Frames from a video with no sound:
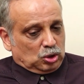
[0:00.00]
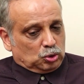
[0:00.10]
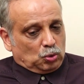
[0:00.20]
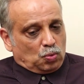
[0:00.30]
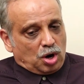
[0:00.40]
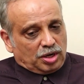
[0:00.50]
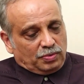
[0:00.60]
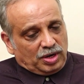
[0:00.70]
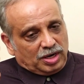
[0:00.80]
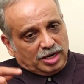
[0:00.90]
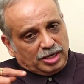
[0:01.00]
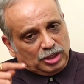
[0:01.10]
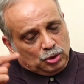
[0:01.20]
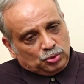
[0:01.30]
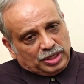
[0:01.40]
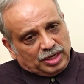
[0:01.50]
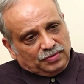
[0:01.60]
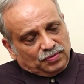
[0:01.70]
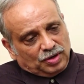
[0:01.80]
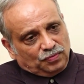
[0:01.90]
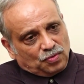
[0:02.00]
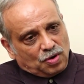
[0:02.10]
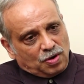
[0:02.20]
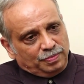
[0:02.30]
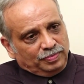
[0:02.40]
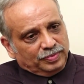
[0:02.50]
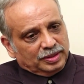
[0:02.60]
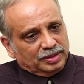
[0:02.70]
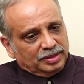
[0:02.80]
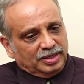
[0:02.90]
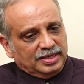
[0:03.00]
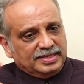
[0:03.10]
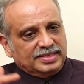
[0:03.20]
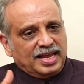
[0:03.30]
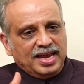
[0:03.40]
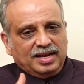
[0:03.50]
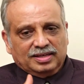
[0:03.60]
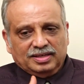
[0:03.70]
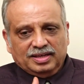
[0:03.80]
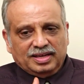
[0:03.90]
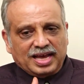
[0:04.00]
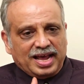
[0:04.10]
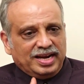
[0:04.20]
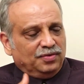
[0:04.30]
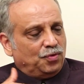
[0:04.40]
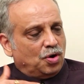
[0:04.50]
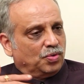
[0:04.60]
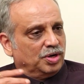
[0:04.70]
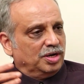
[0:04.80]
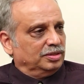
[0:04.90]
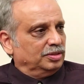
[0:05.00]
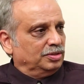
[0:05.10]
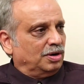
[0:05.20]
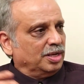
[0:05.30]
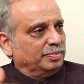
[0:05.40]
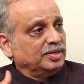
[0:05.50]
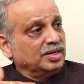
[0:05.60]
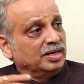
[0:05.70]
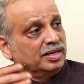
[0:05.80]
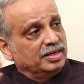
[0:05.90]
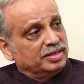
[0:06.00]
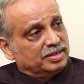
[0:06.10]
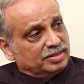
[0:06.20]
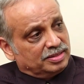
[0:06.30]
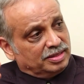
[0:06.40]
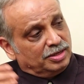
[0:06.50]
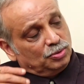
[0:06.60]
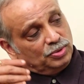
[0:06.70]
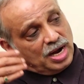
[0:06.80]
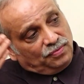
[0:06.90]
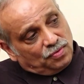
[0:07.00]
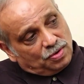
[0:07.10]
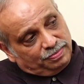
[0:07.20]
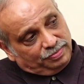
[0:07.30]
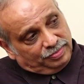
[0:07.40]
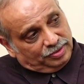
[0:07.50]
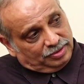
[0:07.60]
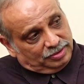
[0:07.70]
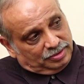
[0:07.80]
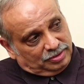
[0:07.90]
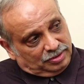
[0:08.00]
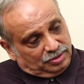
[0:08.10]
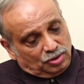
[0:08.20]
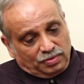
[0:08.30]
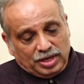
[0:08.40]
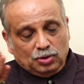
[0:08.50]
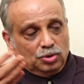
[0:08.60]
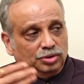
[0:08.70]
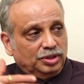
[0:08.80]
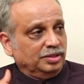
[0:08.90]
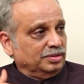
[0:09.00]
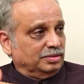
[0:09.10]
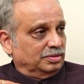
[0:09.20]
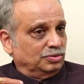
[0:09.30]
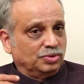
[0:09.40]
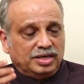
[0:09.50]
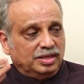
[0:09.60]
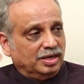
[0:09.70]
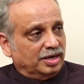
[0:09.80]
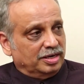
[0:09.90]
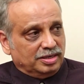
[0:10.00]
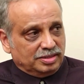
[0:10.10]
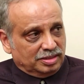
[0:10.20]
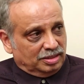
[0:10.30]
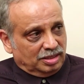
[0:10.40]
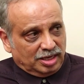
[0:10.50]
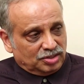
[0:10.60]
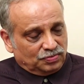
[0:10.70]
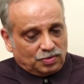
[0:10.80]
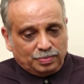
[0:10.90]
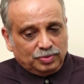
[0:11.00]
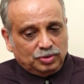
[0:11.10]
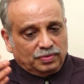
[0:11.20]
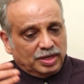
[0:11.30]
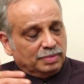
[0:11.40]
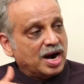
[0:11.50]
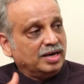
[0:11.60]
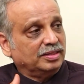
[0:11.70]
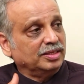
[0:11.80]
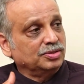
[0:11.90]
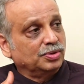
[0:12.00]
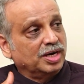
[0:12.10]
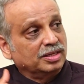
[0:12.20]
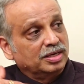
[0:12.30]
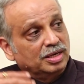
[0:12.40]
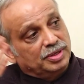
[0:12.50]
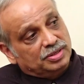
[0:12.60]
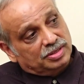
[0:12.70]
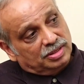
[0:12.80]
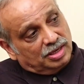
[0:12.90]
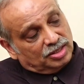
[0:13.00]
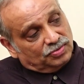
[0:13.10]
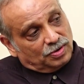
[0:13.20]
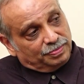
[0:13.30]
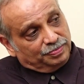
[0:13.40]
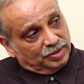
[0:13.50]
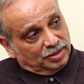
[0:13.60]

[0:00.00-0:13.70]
So, whatever continues in a different form is like carrying forward your debits and credits into that form. You have done good things, you get the credits in the next form. You have done bad things, you get the debits in the next form.